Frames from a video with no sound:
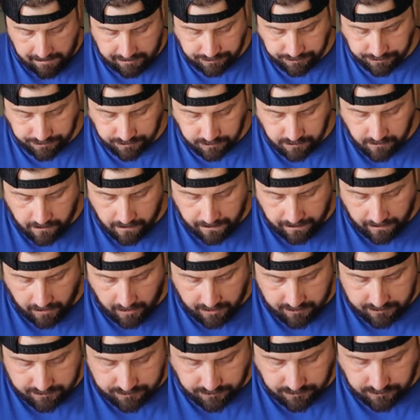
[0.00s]

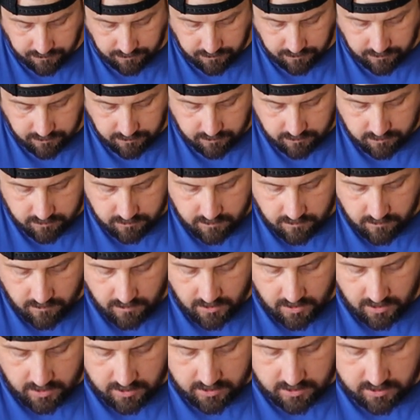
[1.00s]

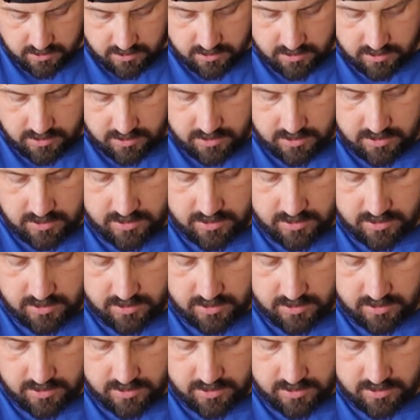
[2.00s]
Nobody speaks.